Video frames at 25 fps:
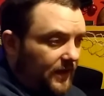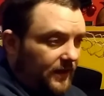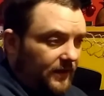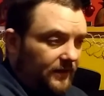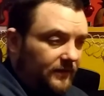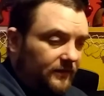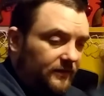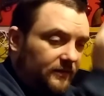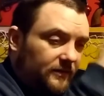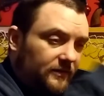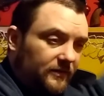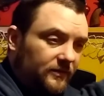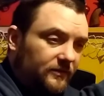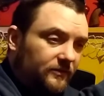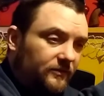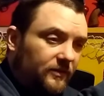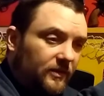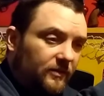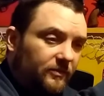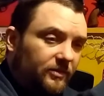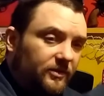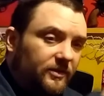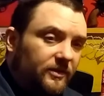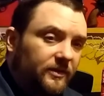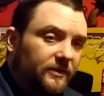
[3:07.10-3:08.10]
in the
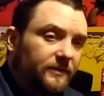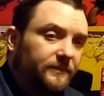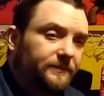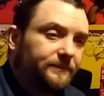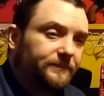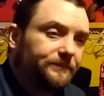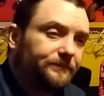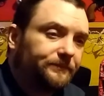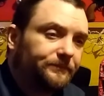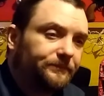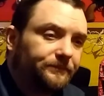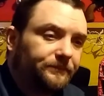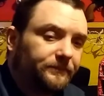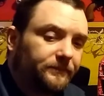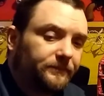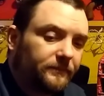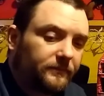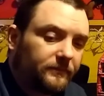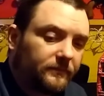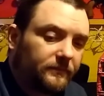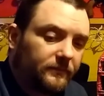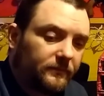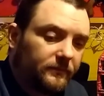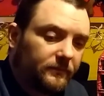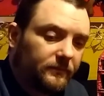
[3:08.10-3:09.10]
description.
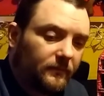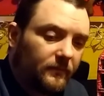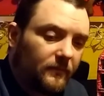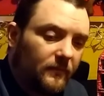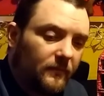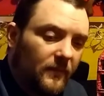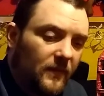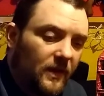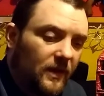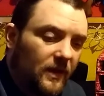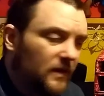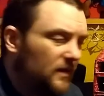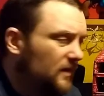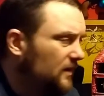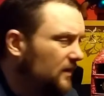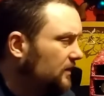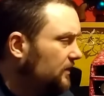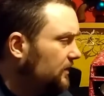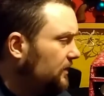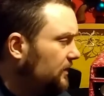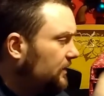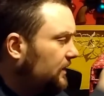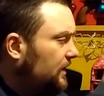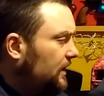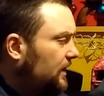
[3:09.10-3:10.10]

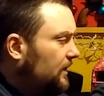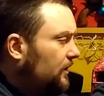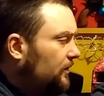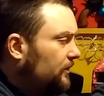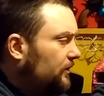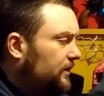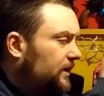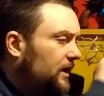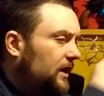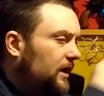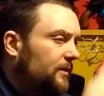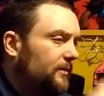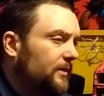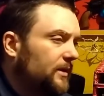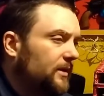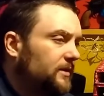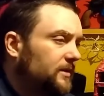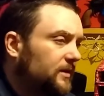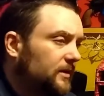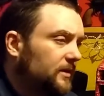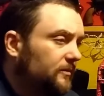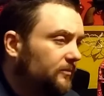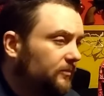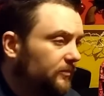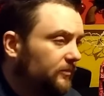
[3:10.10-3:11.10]
You can get that on Gearbest.
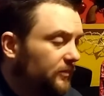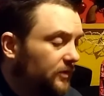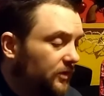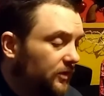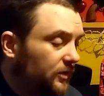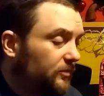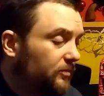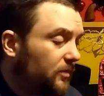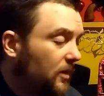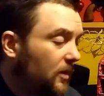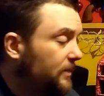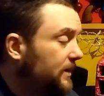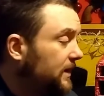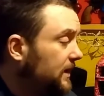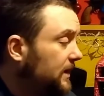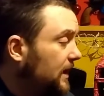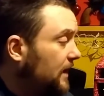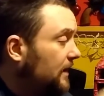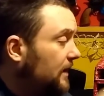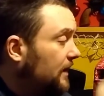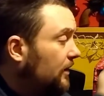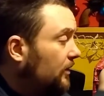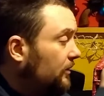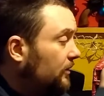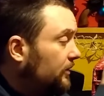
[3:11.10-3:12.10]
You can probably
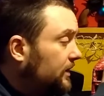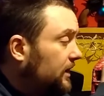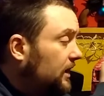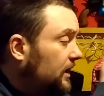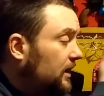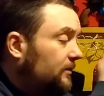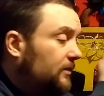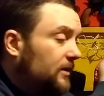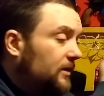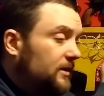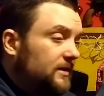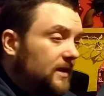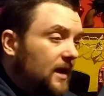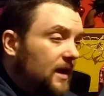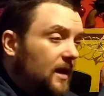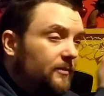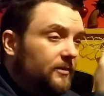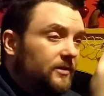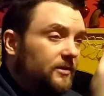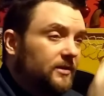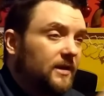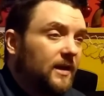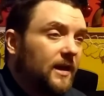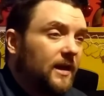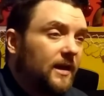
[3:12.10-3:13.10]
get that on Gearbest,
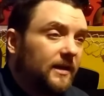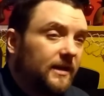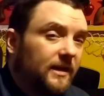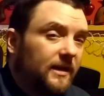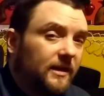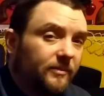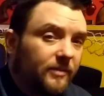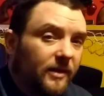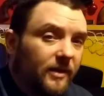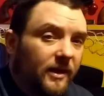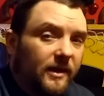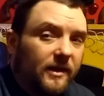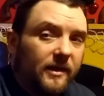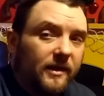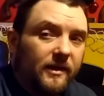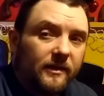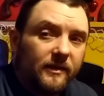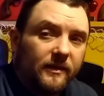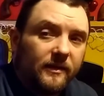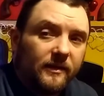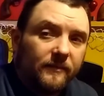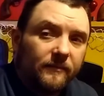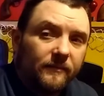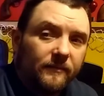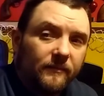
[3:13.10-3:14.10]
Amazon, and eBay.
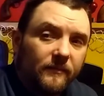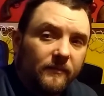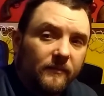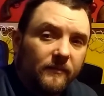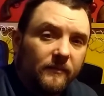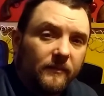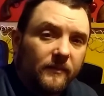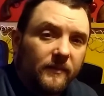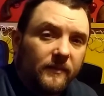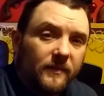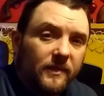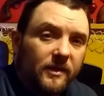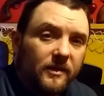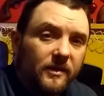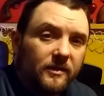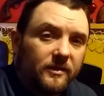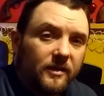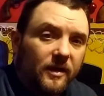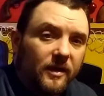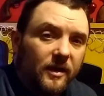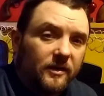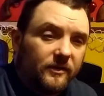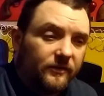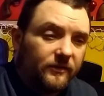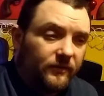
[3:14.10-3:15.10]
Just
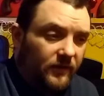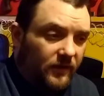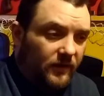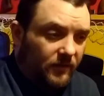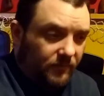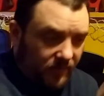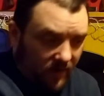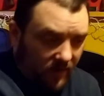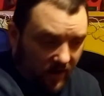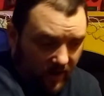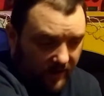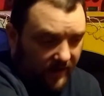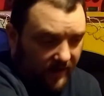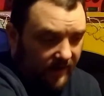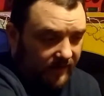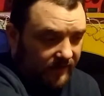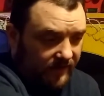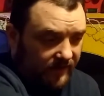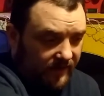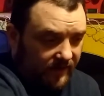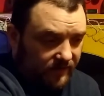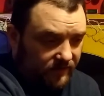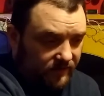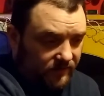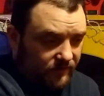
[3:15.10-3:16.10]
search for it. But I'll add
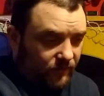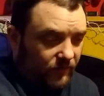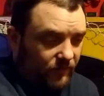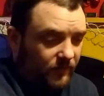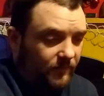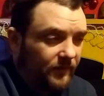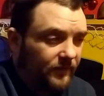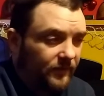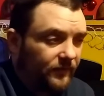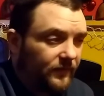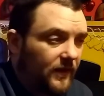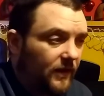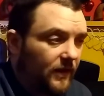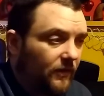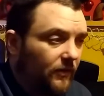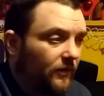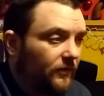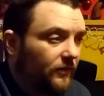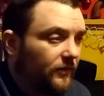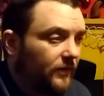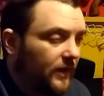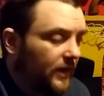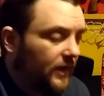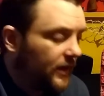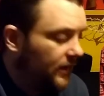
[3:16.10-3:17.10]
links to them if they're
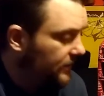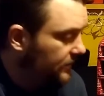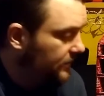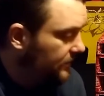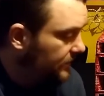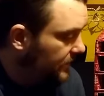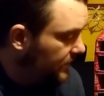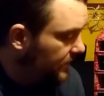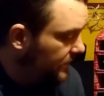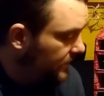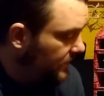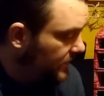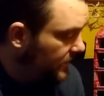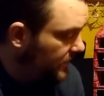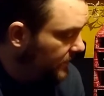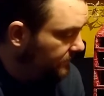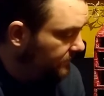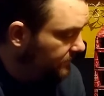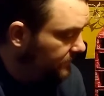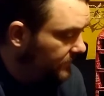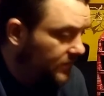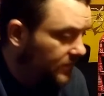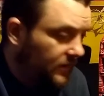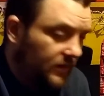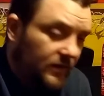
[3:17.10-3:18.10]
on there.
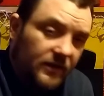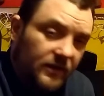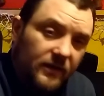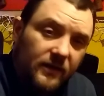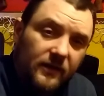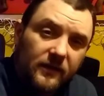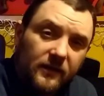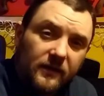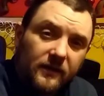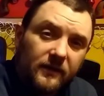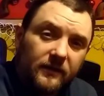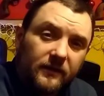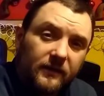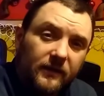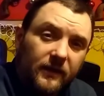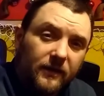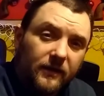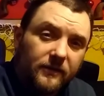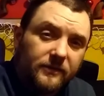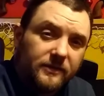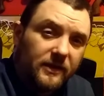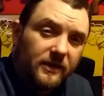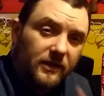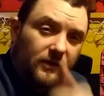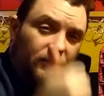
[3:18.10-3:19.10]
And yeah, I'll
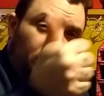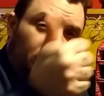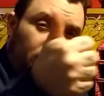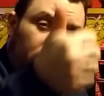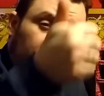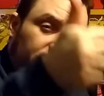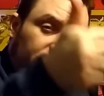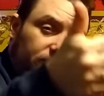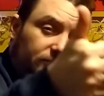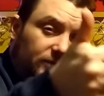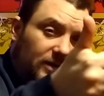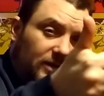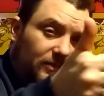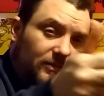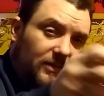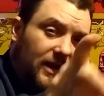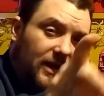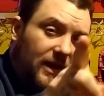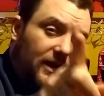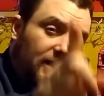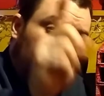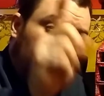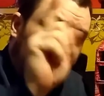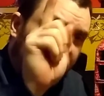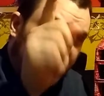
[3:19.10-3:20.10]
see you on the stream
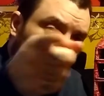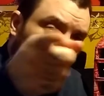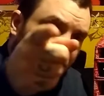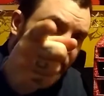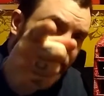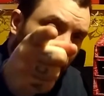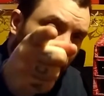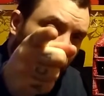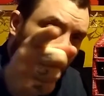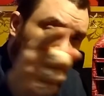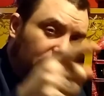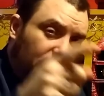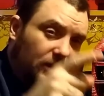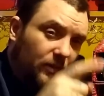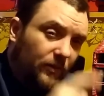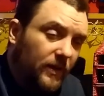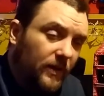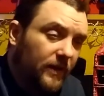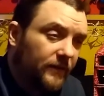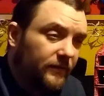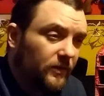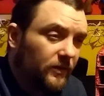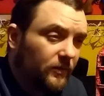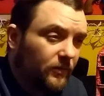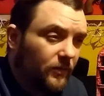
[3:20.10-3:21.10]
later, and you can talk about
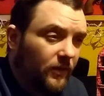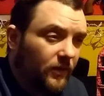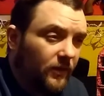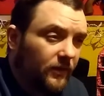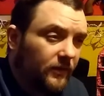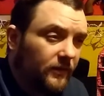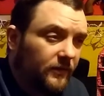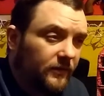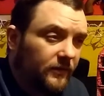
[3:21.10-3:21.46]
whatever you want,